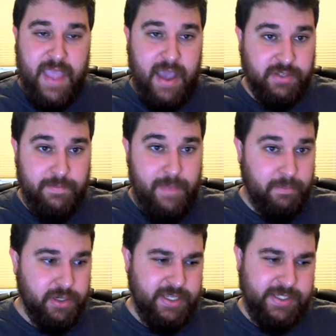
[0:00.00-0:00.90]
House of
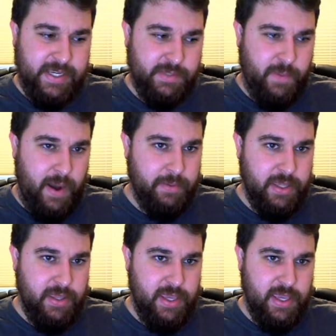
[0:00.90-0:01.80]
Memories has
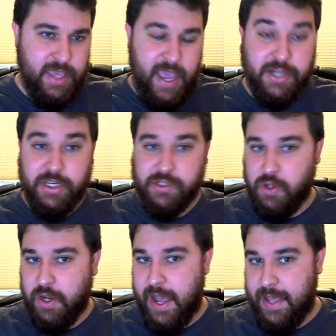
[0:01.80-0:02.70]
probably the catchiest
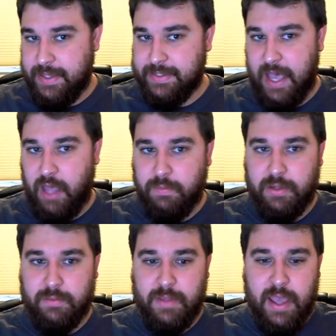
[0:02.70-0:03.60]
hook on this
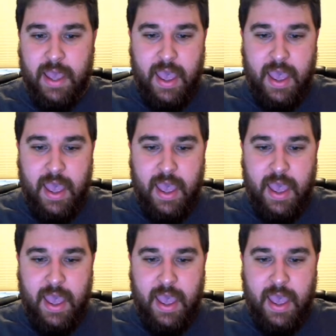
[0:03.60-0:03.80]
album.